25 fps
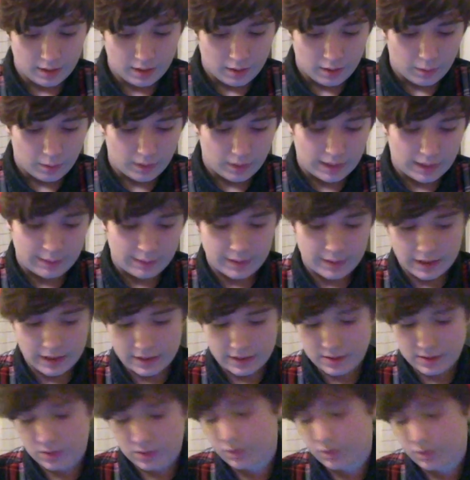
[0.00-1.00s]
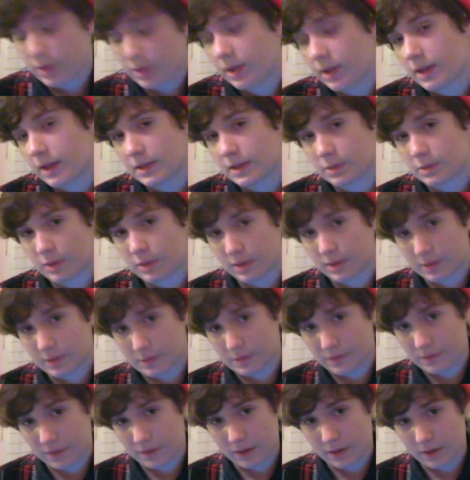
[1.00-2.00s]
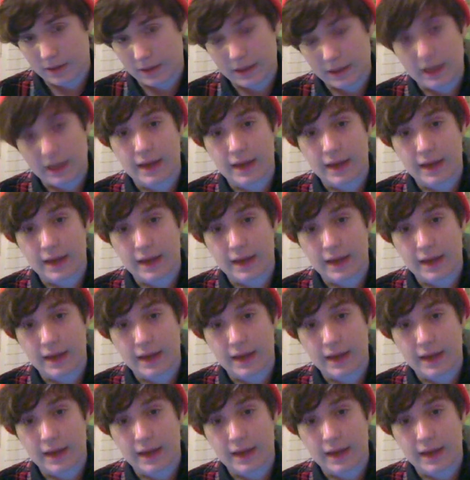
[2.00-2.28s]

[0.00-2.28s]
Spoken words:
When I began to realize what I was feeling,